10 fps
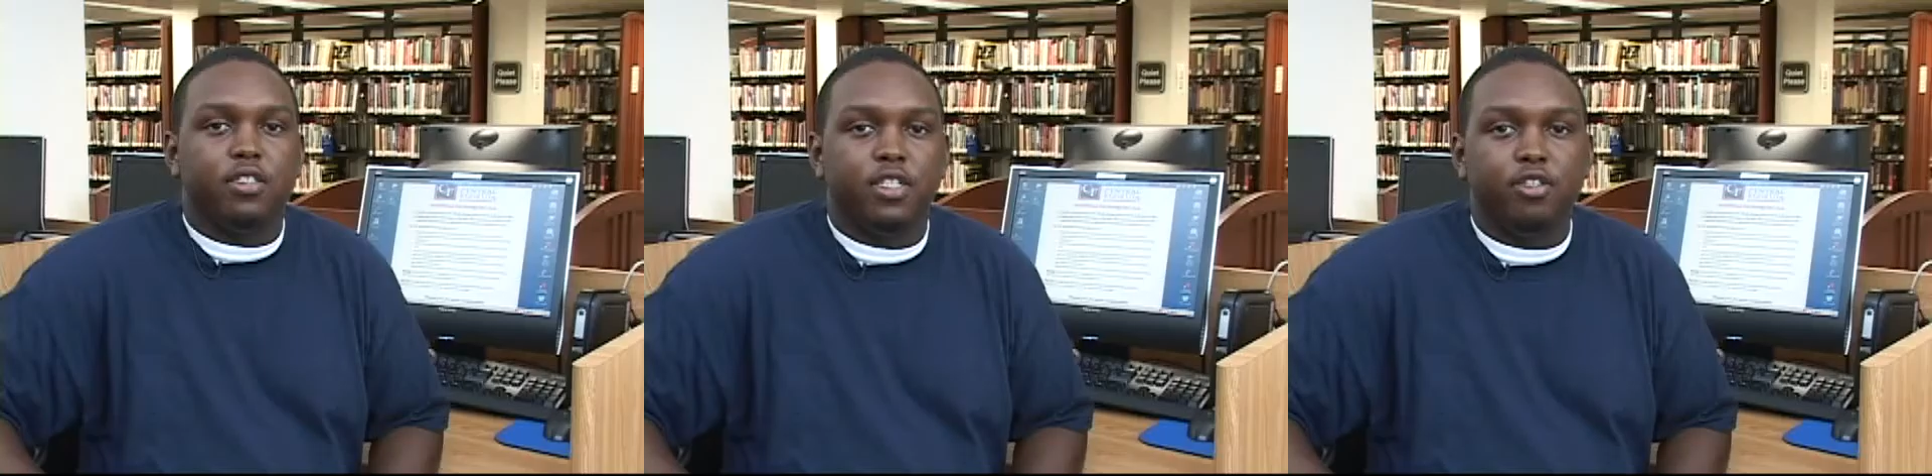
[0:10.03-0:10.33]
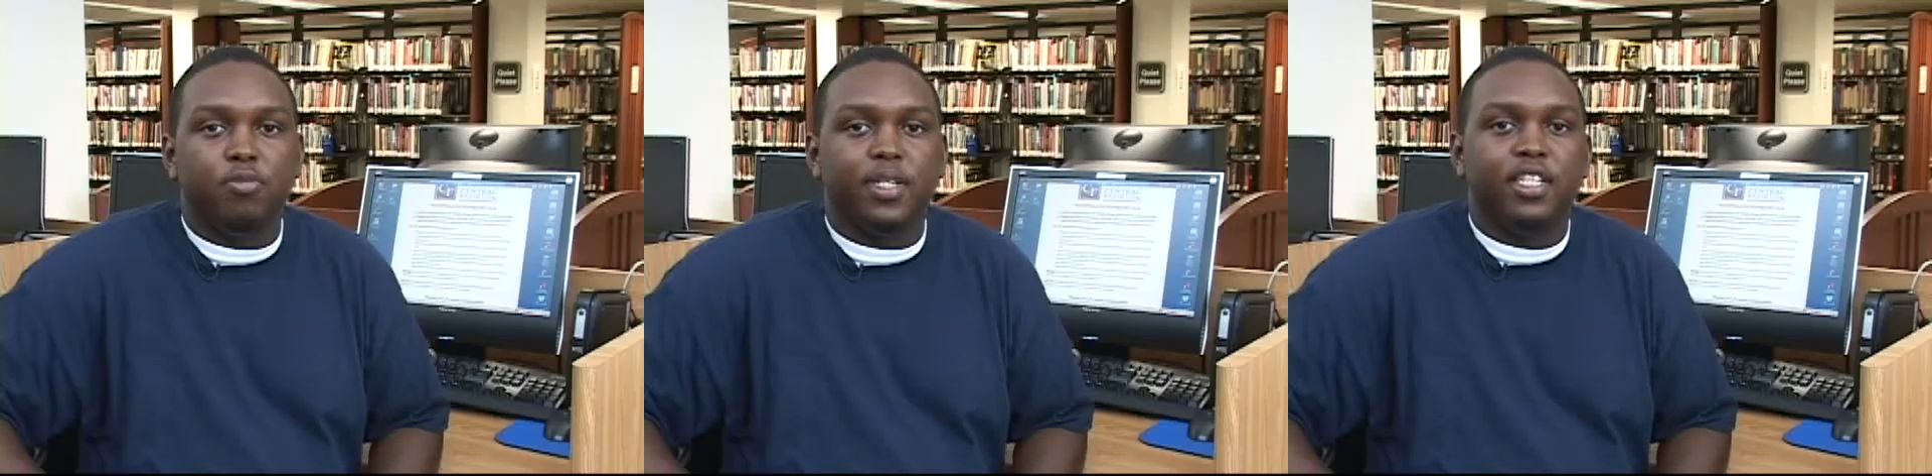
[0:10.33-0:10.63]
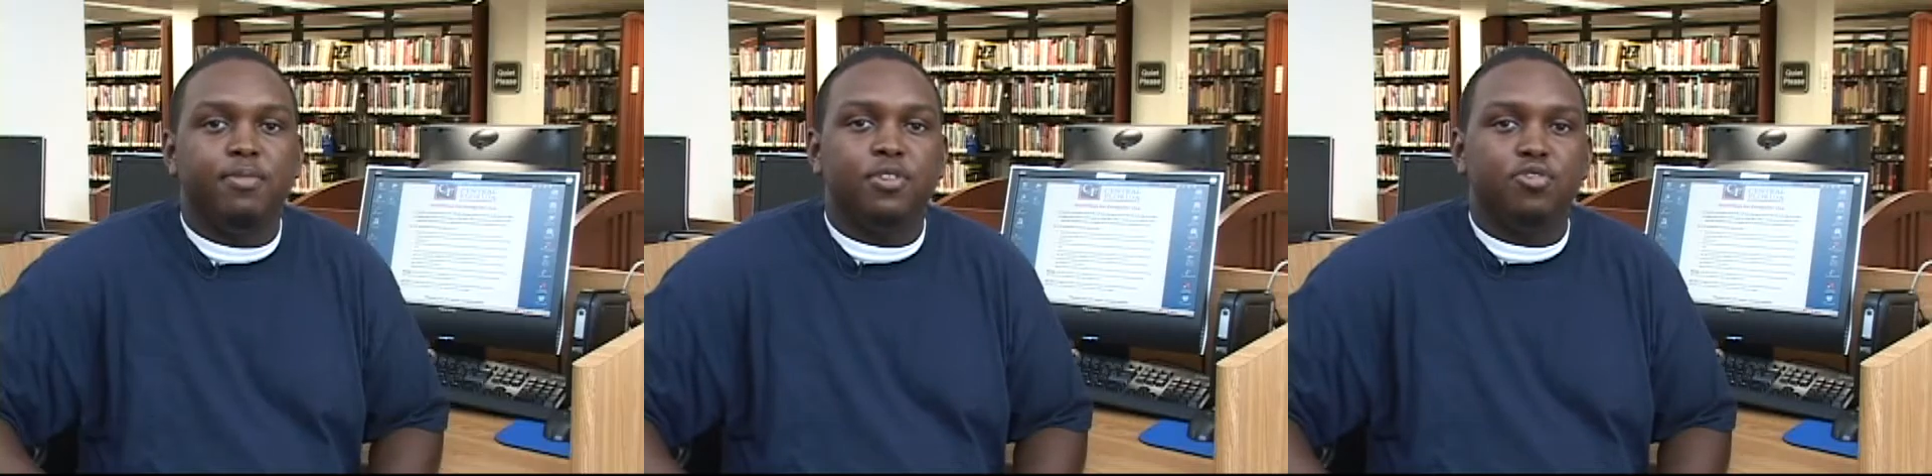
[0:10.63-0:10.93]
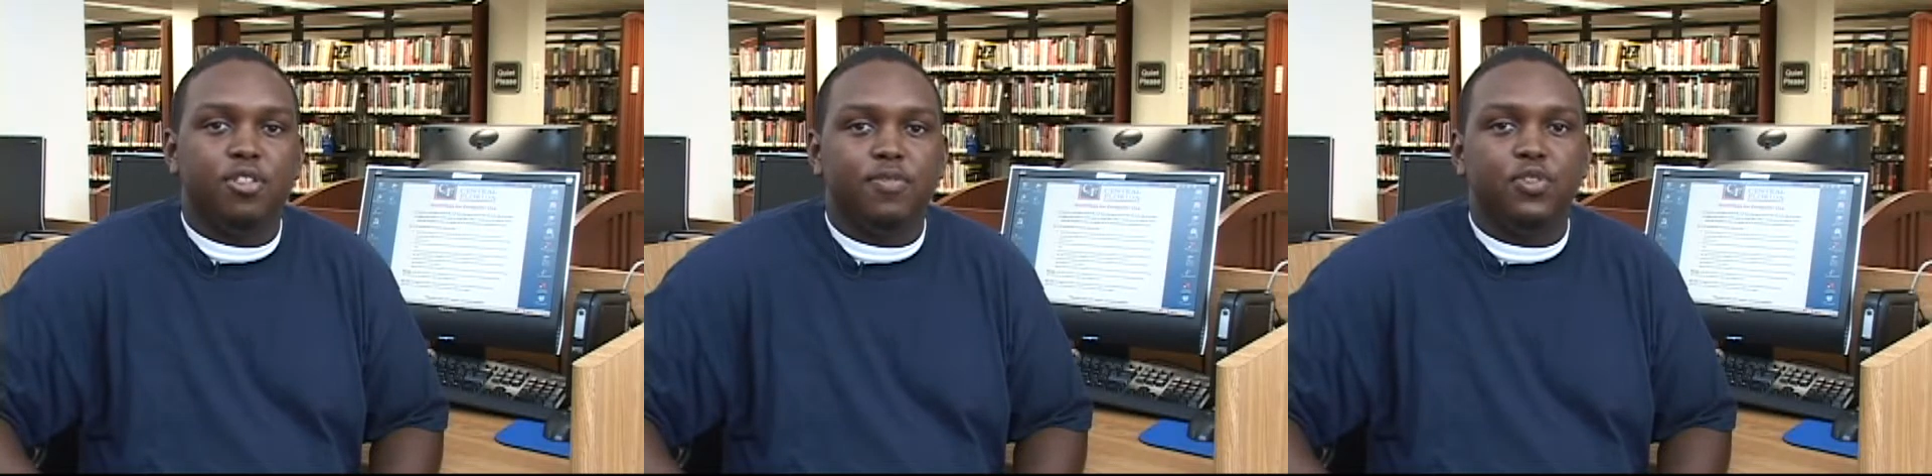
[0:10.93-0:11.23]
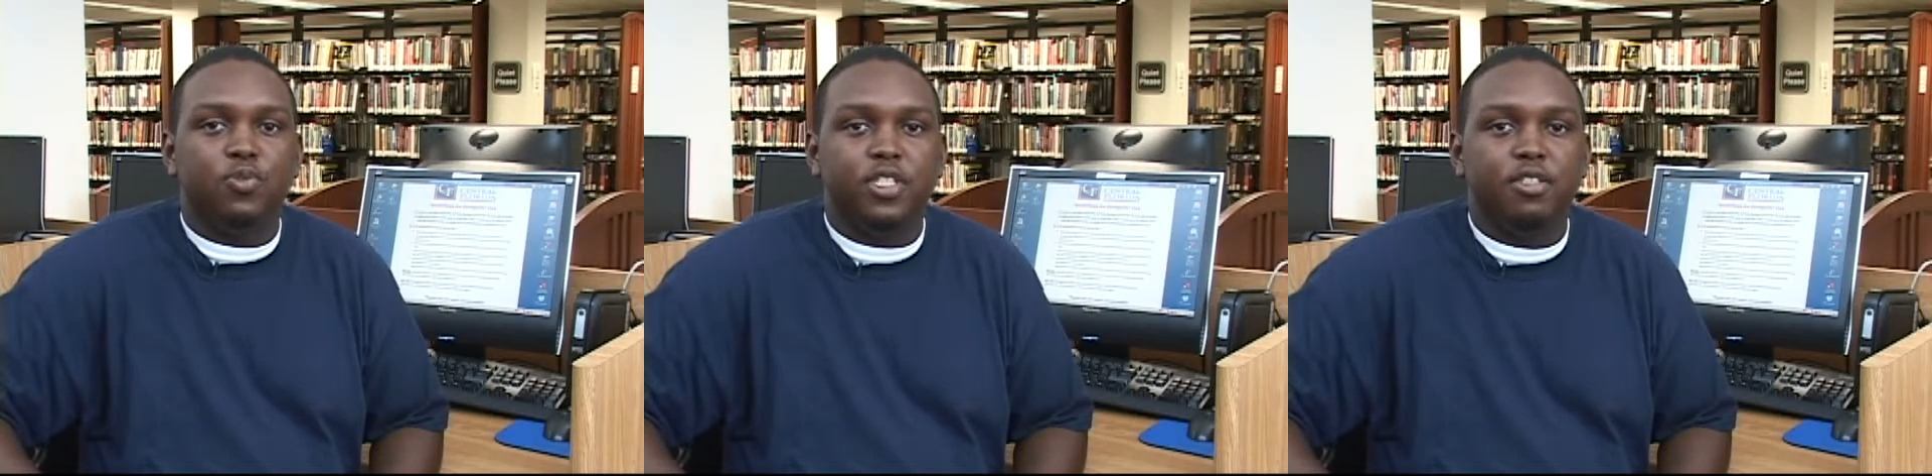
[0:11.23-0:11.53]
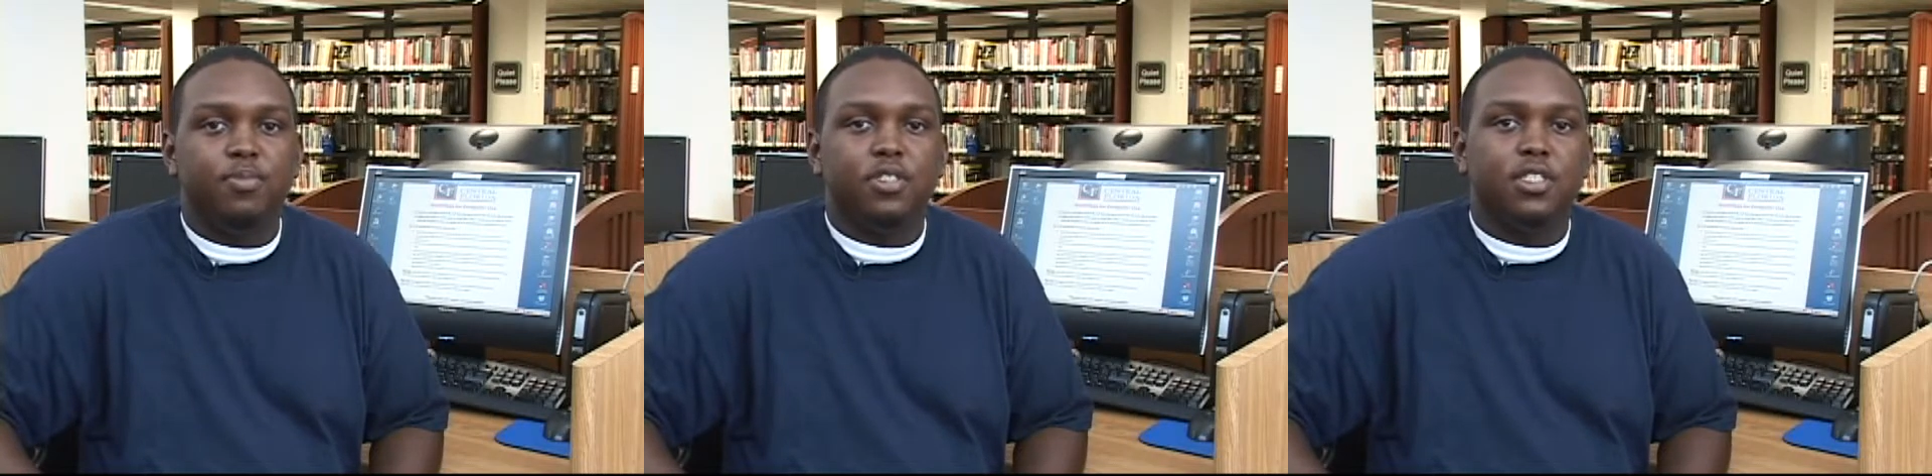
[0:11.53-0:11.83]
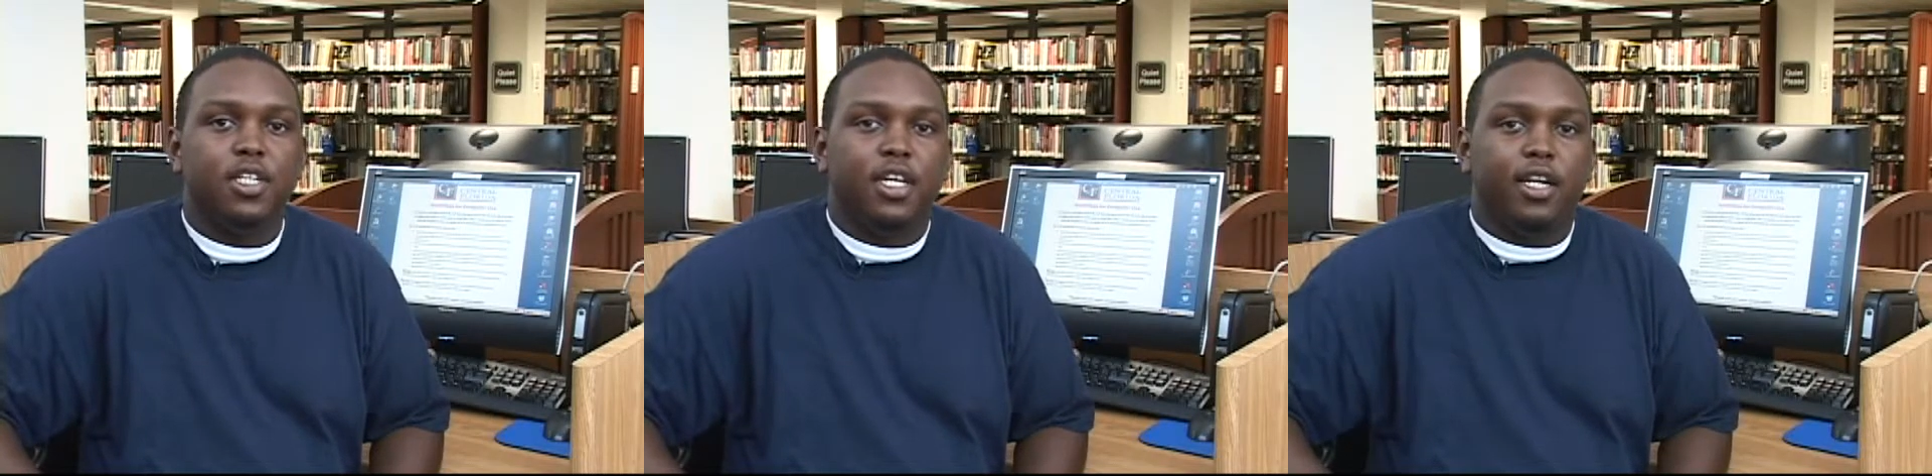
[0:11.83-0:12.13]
Hello, my name is Travis Williams,